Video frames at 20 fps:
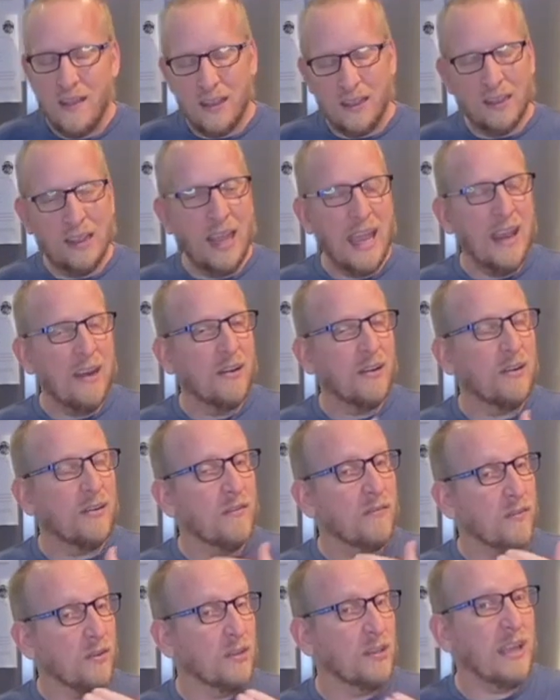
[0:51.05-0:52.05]
later
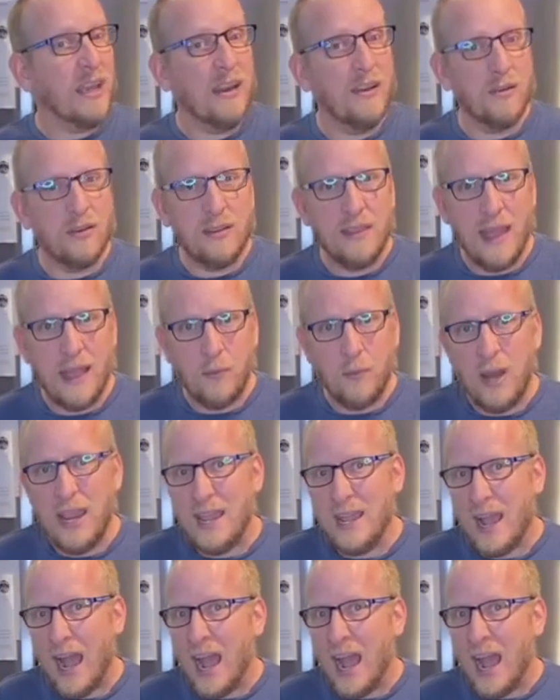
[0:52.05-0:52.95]
in that week.